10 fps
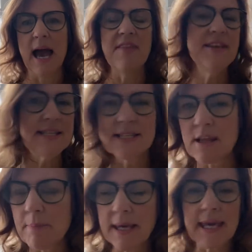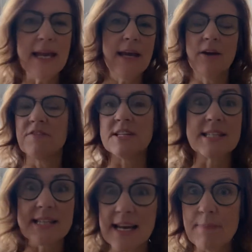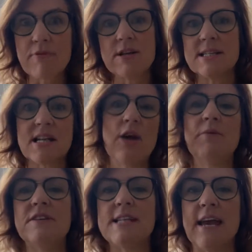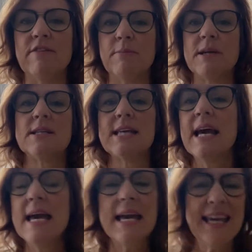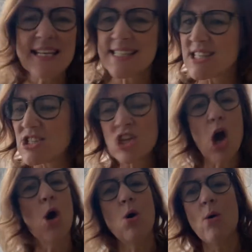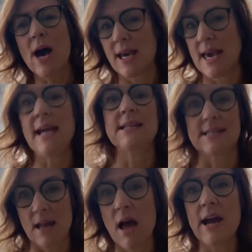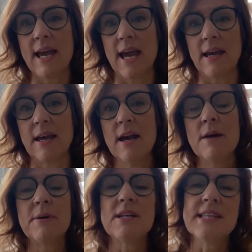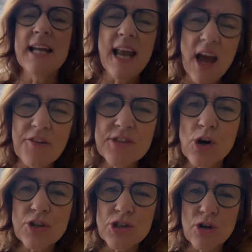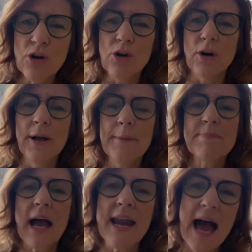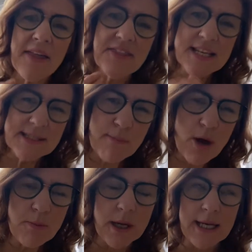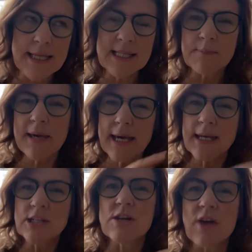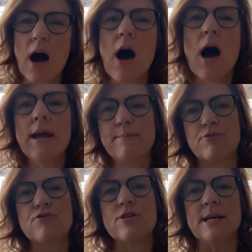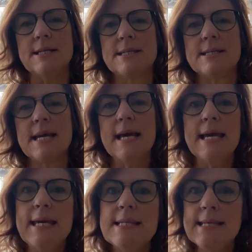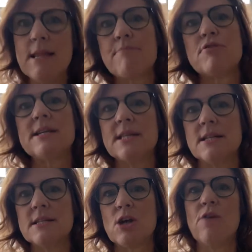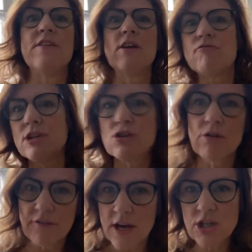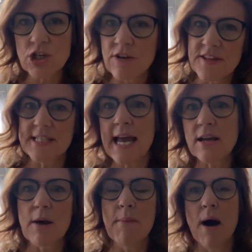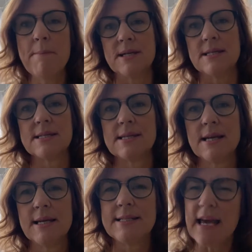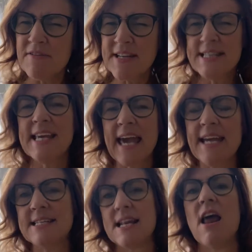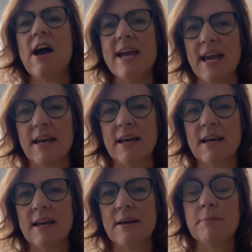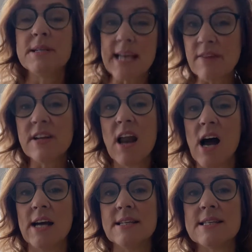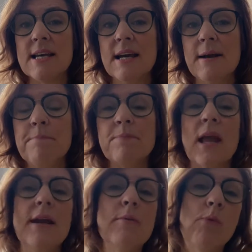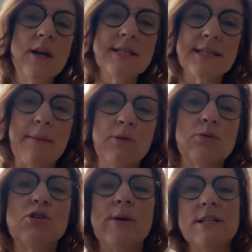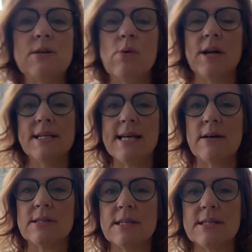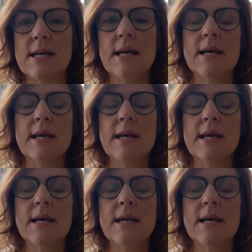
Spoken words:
And this is the beginning of the slippery slope for David, because he is so against lying, because he loves God's law. And at this moment, he's speaking to the high priest. He is in the presence of the original version of the Ten Commandments. David is against lying, but David lies. And in 1 Samuel 21, it tells us,